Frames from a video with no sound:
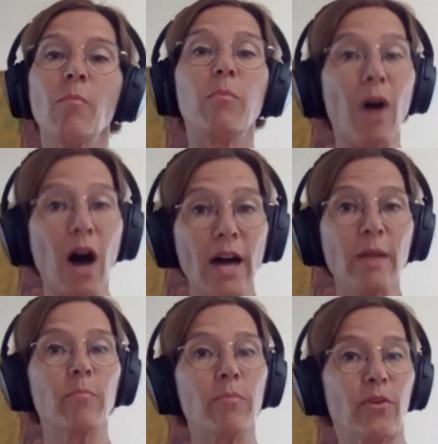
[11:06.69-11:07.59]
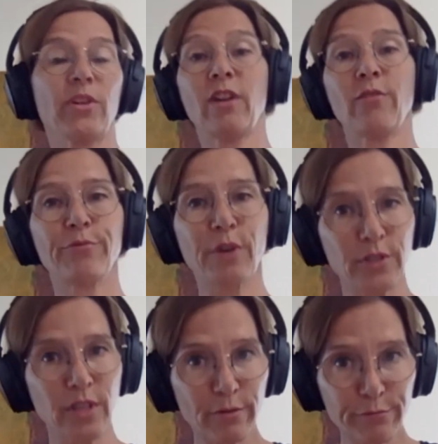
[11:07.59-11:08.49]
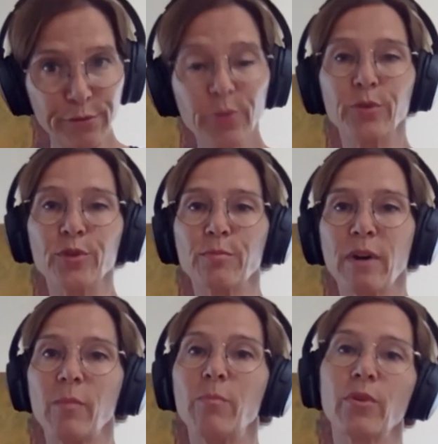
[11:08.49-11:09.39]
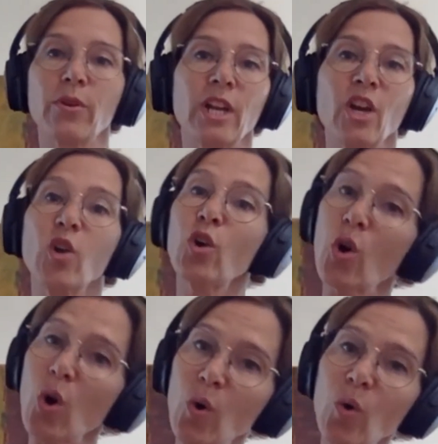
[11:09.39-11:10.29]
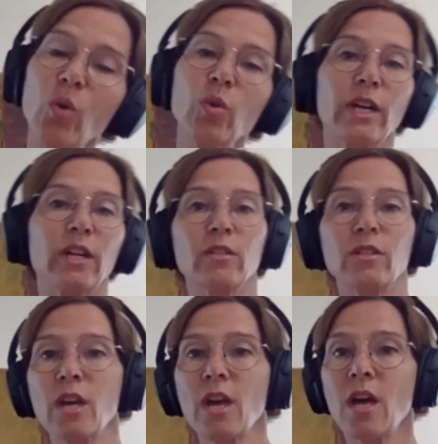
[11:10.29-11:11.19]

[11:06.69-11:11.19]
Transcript: by burning fossil fuels, by burning coal and